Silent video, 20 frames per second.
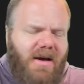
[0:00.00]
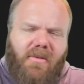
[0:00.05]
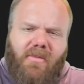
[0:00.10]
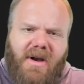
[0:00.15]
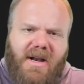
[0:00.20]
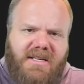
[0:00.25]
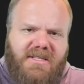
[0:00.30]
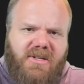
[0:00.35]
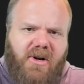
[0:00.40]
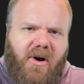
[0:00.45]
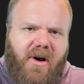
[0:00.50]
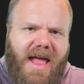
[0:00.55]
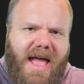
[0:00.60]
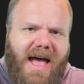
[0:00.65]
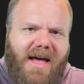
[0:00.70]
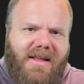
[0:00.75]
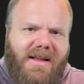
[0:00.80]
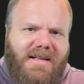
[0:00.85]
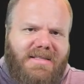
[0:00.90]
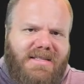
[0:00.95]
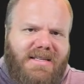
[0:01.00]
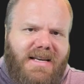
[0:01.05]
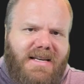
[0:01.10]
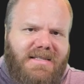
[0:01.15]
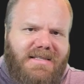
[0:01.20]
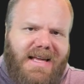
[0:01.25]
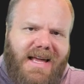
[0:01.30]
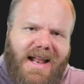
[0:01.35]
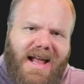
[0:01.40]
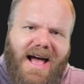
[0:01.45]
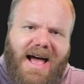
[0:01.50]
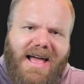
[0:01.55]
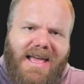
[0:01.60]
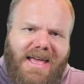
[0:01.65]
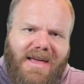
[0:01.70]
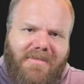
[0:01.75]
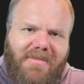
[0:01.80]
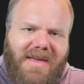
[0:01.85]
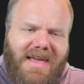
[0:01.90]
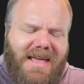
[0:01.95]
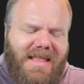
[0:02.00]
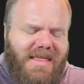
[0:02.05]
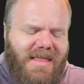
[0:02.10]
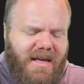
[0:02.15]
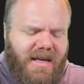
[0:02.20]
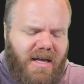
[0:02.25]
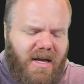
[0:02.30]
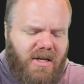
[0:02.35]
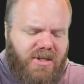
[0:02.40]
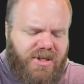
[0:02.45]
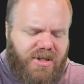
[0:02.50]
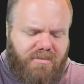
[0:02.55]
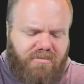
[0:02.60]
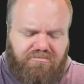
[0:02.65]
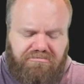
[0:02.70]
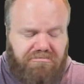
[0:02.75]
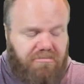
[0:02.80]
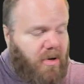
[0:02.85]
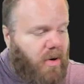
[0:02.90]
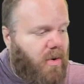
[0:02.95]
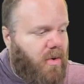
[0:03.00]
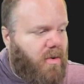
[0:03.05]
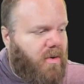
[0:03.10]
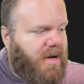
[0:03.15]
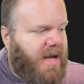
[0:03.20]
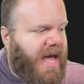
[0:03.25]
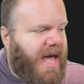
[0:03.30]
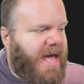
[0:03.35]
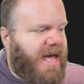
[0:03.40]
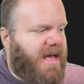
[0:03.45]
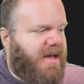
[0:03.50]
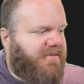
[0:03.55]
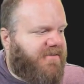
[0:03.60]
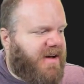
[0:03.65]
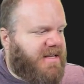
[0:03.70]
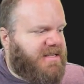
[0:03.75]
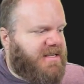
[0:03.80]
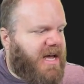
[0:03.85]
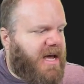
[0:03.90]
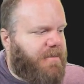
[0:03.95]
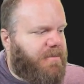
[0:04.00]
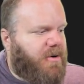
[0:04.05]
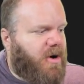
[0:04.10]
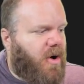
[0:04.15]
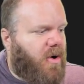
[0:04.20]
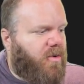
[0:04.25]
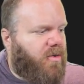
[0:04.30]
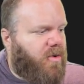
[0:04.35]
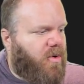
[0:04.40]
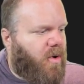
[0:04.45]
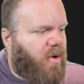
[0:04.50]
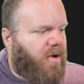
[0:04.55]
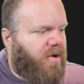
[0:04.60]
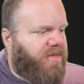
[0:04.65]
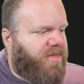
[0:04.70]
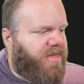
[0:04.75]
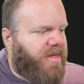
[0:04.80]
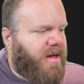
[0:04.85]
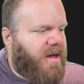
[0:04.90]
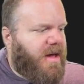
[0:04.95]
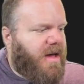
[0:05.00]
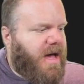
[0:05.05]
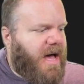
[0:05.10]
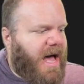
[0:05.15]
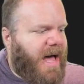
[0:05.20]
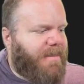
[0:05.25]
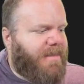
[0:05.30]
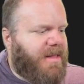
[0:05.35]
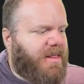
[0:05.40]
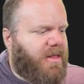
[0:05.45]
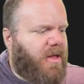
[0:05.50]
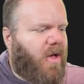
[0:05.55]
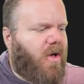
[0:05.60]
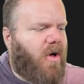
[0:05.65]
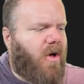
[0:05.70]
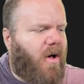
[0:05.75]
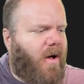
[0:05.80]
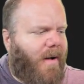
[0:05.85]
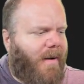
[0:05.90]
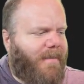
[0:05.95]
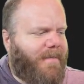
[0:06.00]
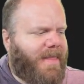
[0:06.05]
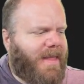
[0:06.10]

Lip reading: When I start out, it says that I am in the kitchen. Okay, if I type go north, I'm in the hall.